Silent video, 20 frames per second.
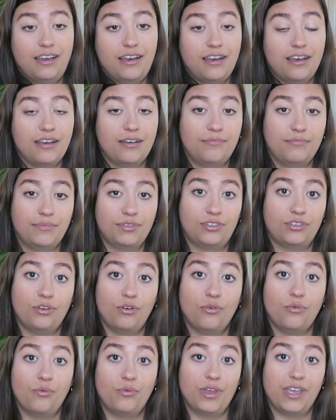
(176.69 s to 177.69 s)
Um,
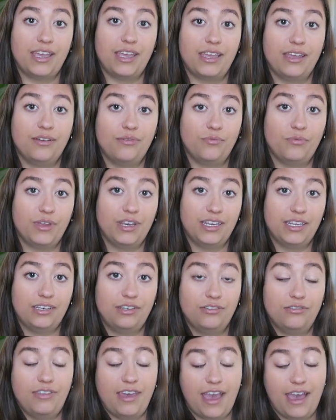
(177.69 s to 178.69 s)
so we, we
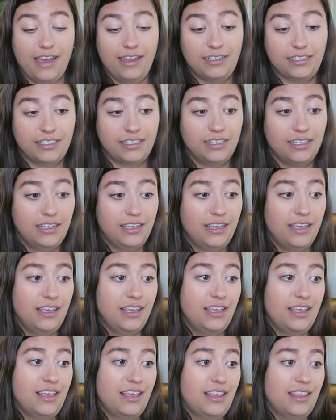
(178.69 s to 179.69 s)
did do that.
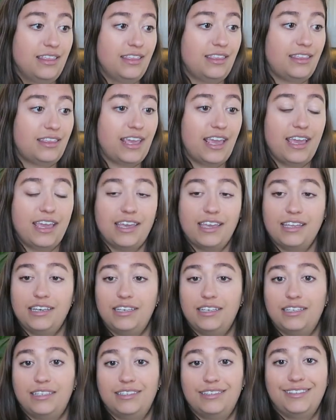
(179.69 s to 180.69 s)

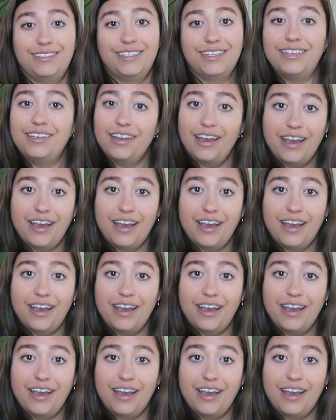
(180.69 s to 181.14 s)
They did